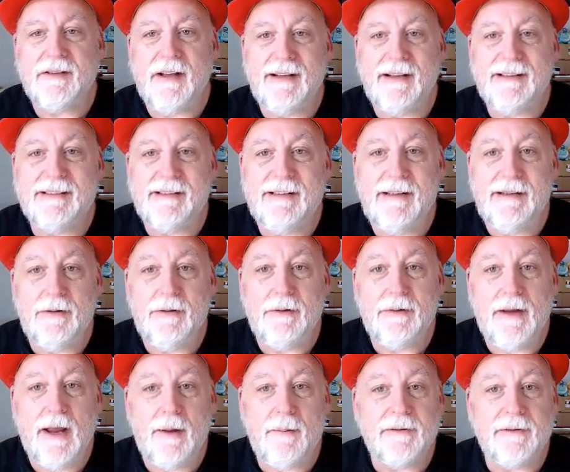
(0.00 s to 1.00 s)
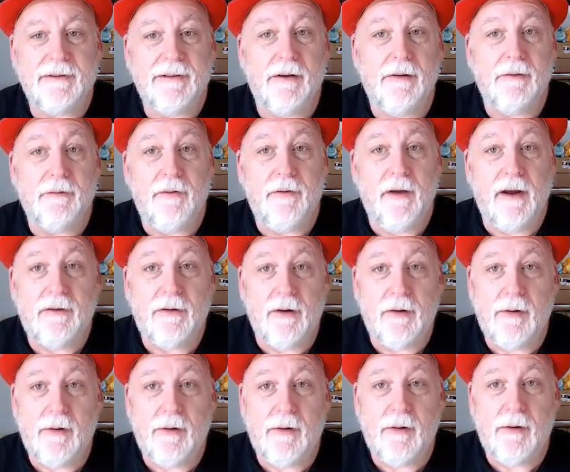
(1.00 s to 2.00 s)
see no damage that will affect our
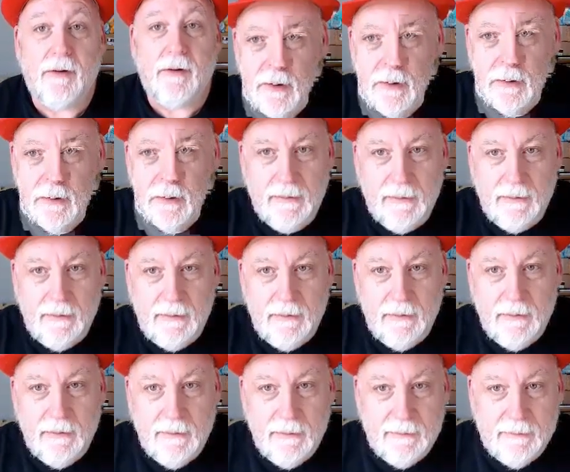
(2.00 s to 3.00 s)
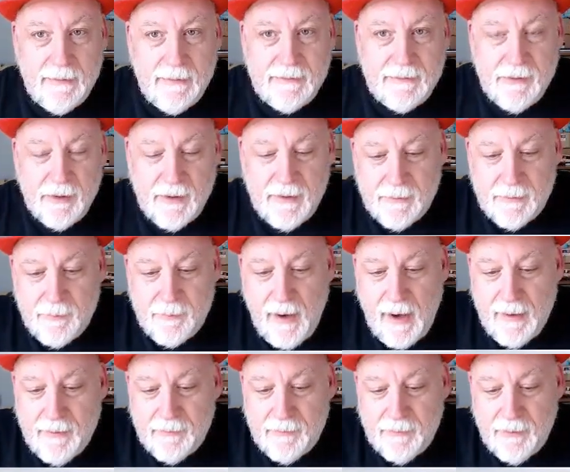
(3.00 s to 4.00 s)
grade. Let's look at the
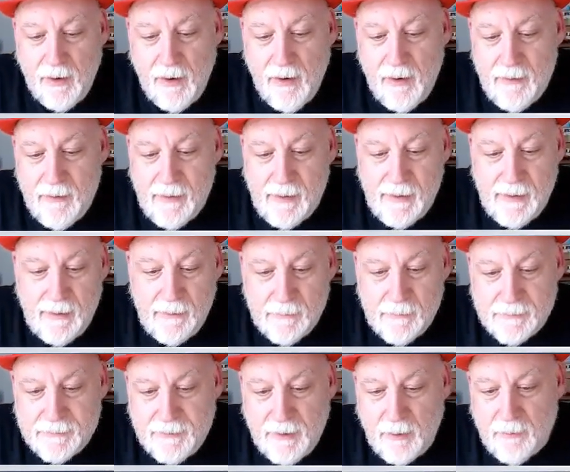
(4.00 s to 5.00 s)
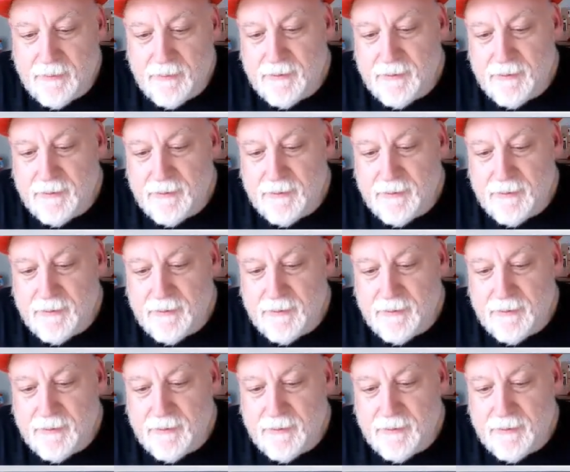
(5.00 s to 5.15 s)
back of the card, and we'll start with the